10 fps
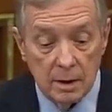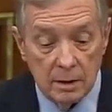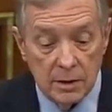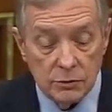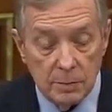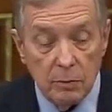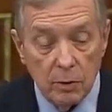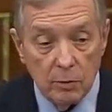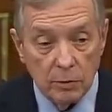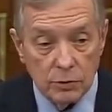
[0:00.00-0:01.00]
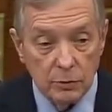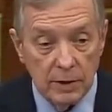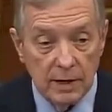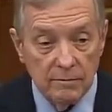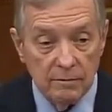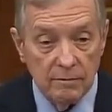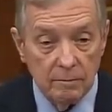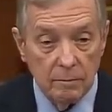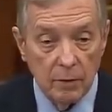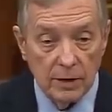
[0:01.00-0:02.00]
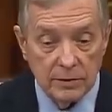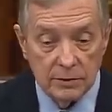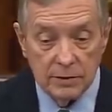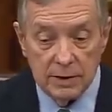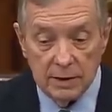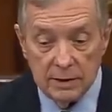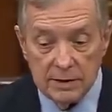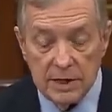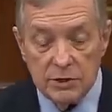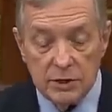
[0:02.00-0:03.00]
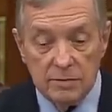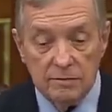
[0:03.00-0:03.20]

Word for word: This report, which we have brought to the attention of